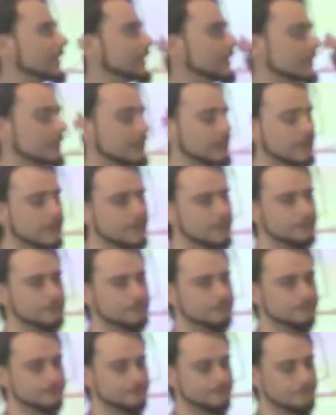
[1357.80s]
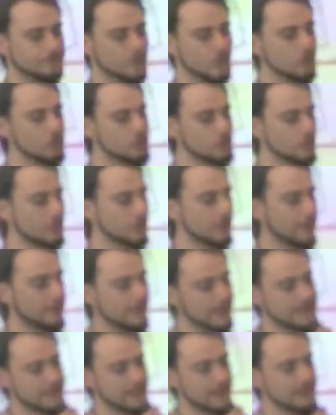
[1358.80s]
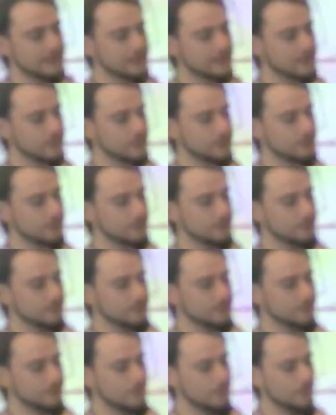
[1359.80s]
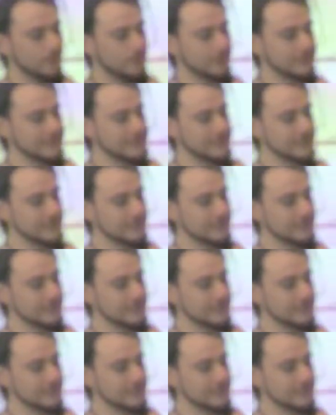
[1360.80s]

Um, usually we set it to four,